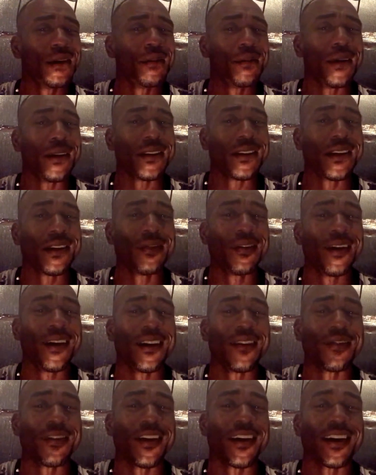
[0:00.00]
But this
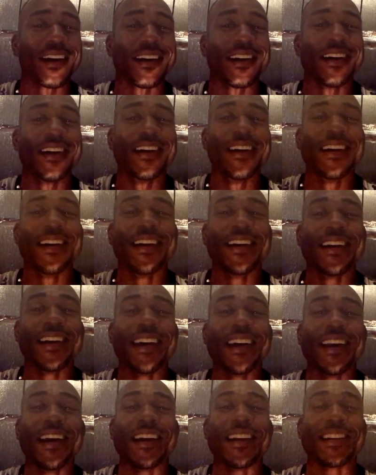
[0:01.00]
motherfucker,
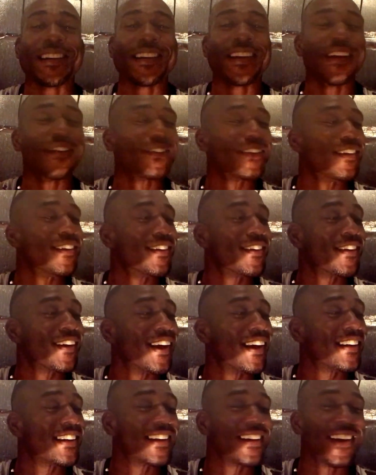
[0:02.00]
he done slipped through the
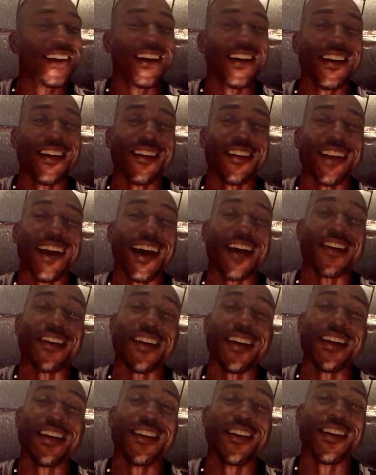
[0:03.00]
cracks his whole life.
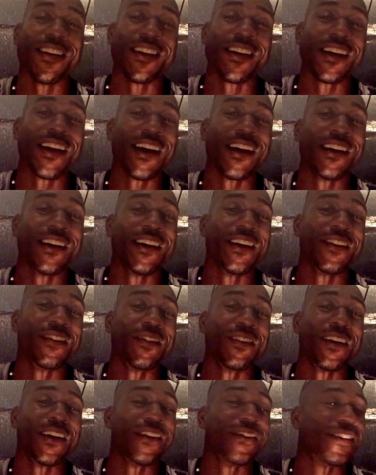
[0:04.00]
He could cut up
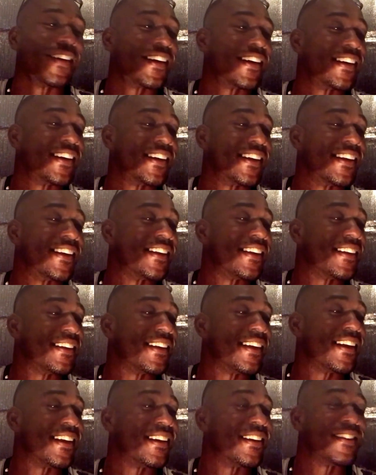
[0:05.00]

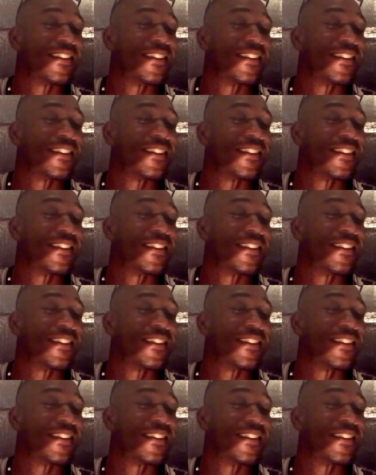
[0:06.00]
motherfuckers.